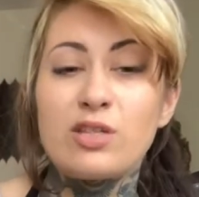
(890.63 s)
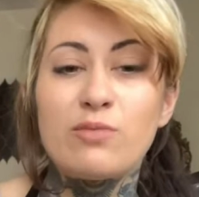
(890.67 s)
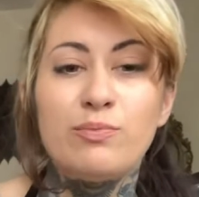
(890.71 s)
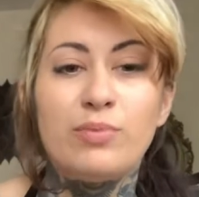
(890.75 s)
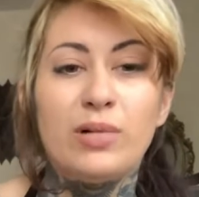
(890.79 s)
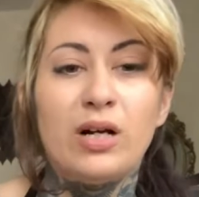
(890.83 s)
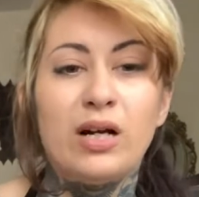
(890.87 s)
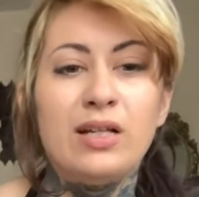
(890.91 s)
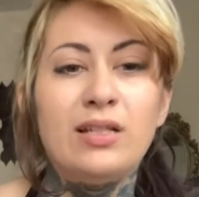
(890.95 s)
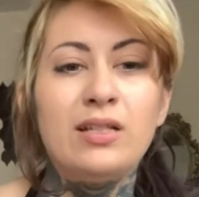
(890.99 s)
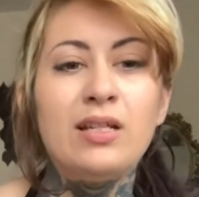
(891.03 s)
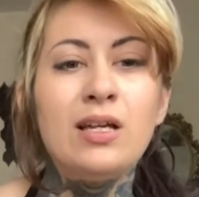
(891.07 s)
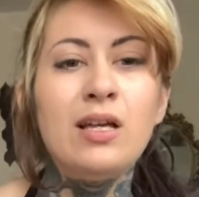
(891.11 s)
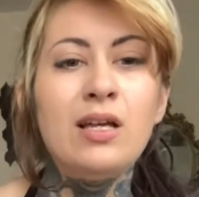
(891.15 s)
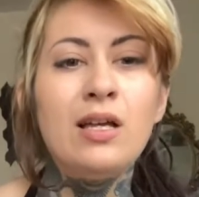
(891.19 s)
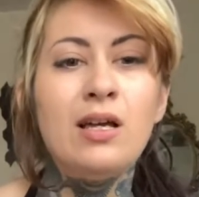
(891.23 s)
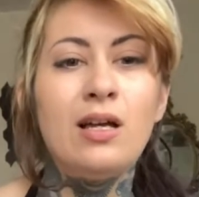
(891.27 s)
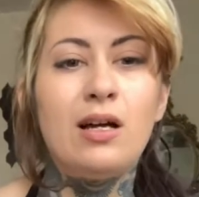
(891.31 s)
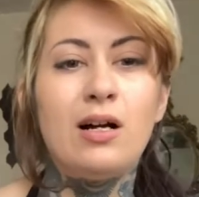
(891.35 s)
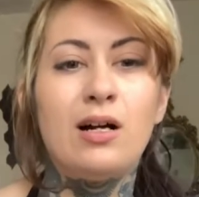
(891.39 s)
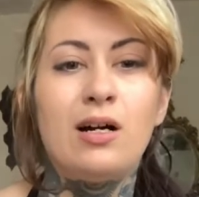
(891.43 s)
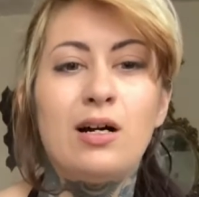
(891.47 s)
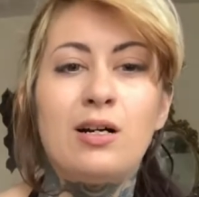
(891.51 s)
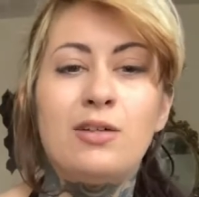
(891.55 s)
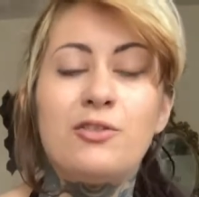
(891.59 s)
but
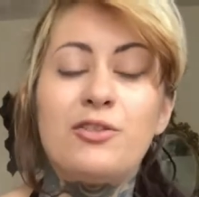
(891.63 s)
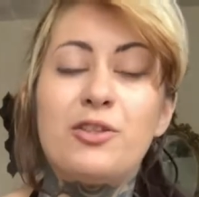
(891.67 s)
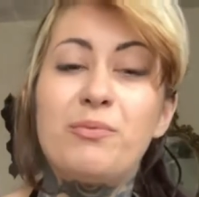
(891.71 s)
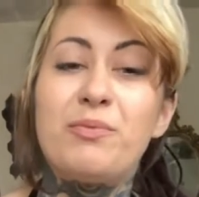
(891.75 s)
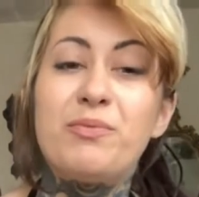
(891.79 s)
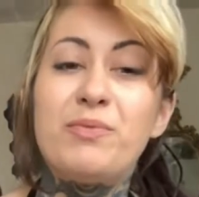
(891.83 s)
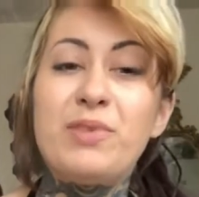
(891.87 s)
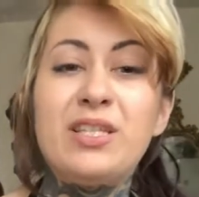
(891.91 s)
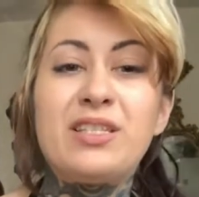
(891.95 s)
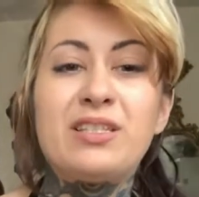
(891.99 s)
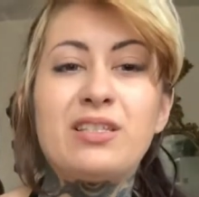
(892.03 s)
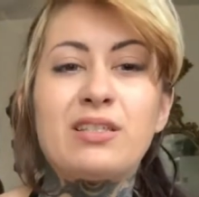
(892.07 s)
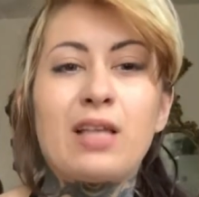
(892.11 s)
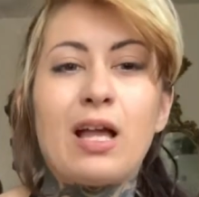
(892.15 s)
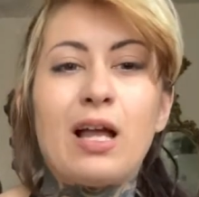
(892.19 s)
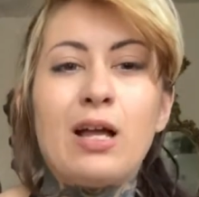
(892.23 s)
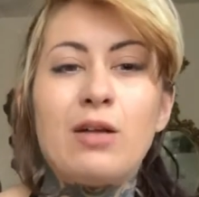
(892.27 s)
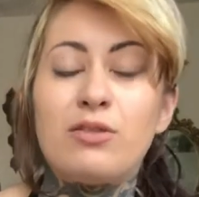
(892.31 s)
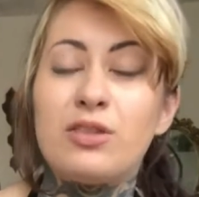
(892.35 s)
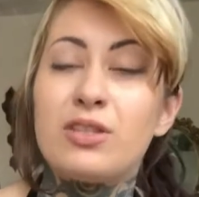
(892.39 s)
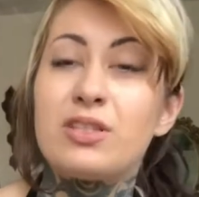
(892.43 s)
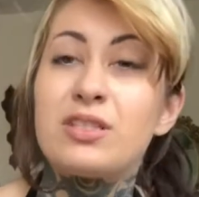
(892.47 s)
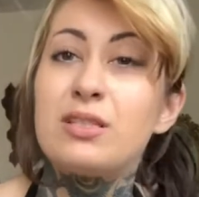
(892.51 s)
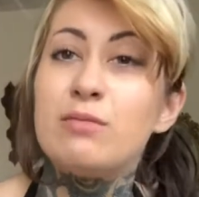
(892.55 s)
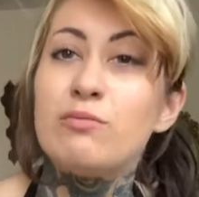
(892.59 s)

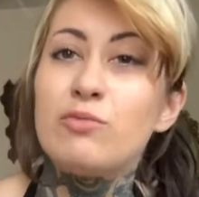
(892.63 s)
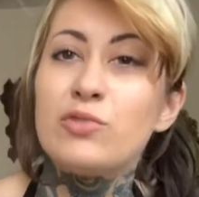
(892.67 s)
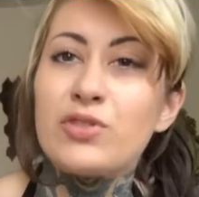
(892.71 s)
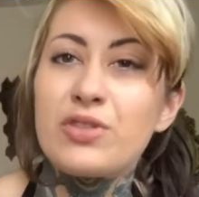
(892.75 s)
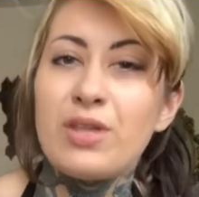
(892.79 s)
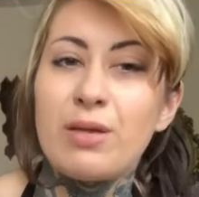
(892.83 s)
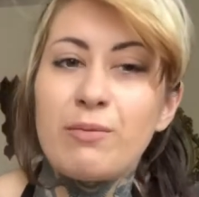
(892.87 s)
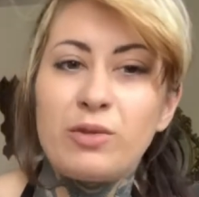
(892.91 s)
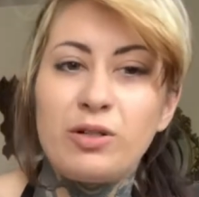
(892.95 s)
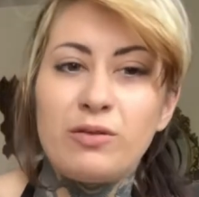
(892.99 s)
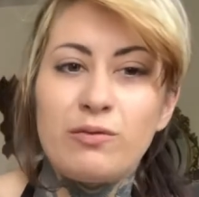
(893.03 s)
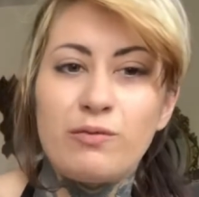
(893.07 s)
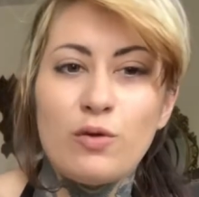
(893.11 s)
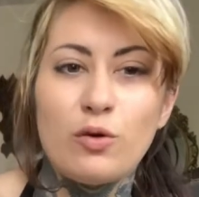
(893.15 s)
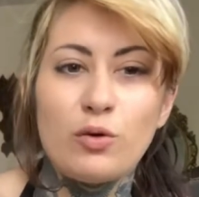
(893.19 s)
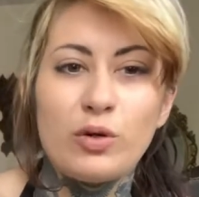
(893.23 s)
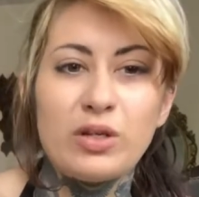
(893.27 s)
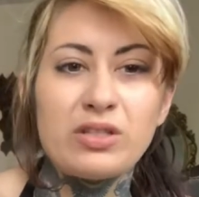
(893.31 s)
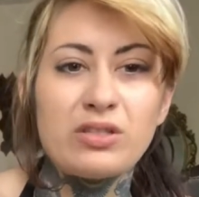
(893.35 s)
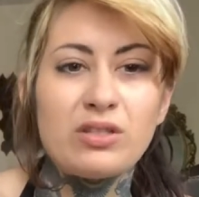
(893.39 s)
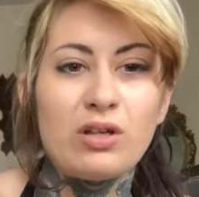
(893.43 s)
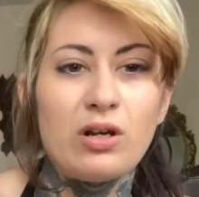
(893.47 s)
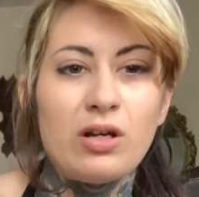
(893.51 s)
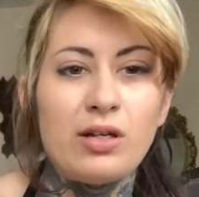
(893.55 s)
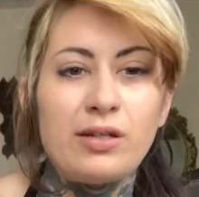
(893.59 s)
the symbols I'm going to focus
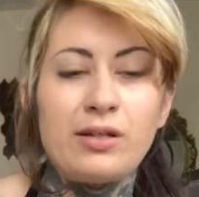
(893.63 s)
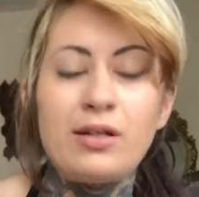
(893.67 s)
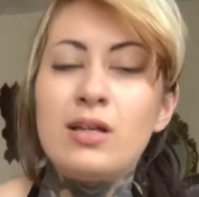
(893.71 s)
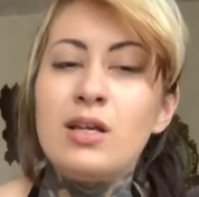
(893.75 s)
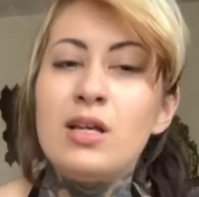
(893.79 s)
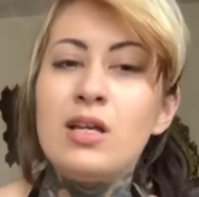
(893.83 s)
on.